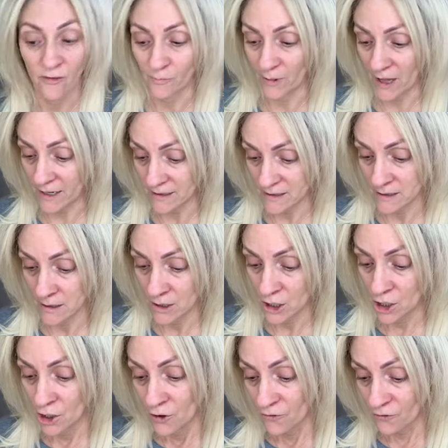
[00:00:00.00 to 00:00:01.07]
split.
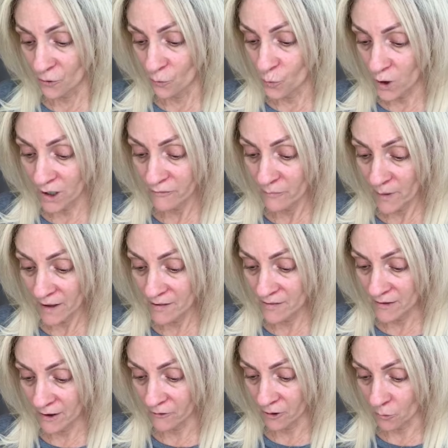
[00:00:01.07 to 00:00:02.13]
So one of my
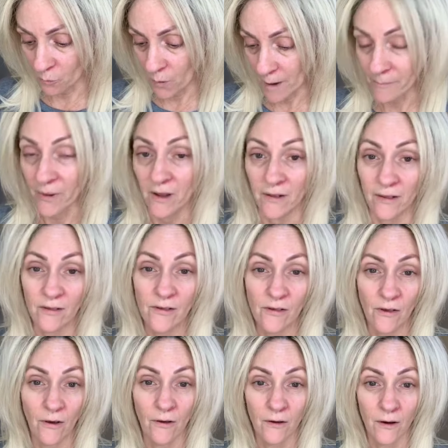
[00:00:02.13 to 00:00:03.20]
secret
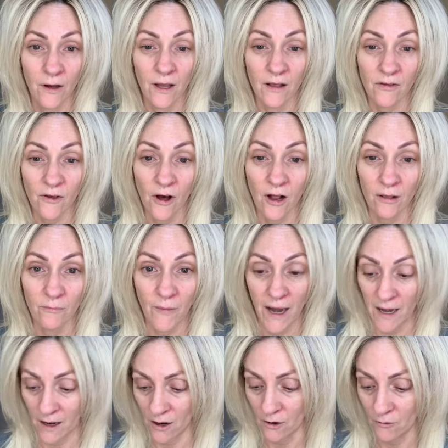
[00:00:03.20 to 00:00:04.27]
weapons is called
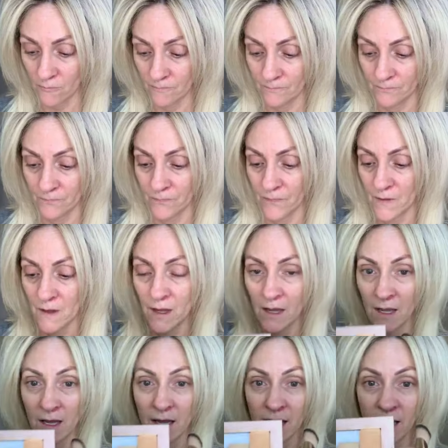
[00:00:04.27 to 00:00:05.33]
Mango.
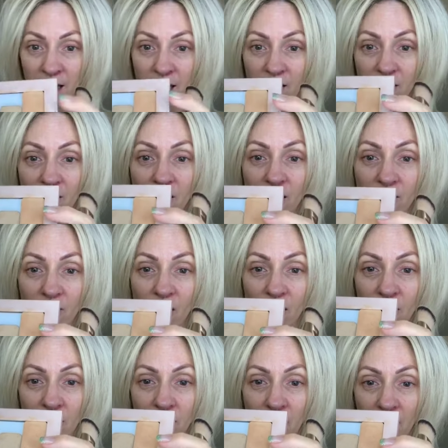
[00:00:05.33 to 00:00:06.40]
It's this
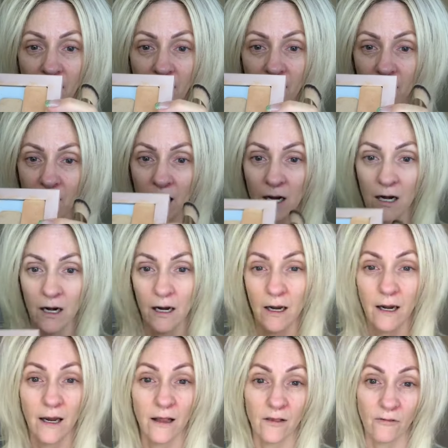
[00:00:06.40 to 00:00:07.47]
color right here.
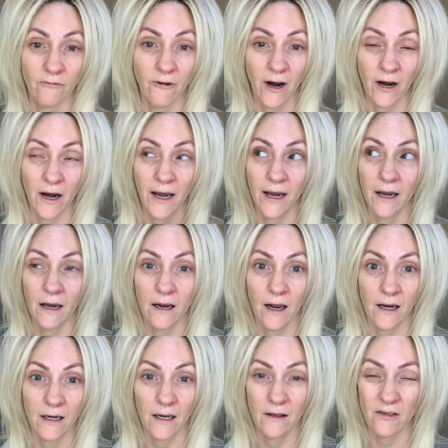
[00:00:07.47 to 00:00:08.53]
It's very,
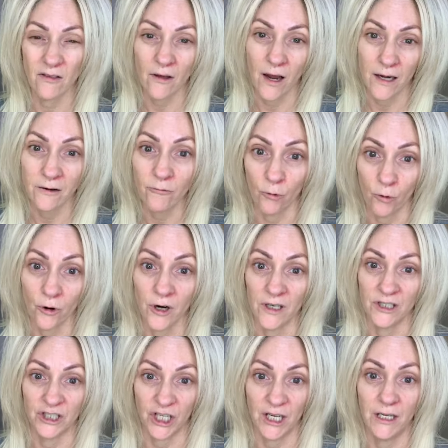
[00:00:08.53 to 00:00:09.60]
it's kind of
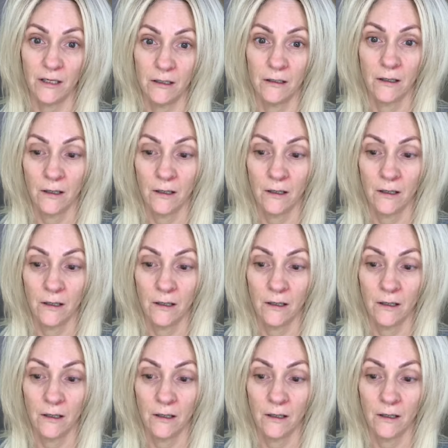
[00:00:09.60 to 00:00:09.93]
orangey.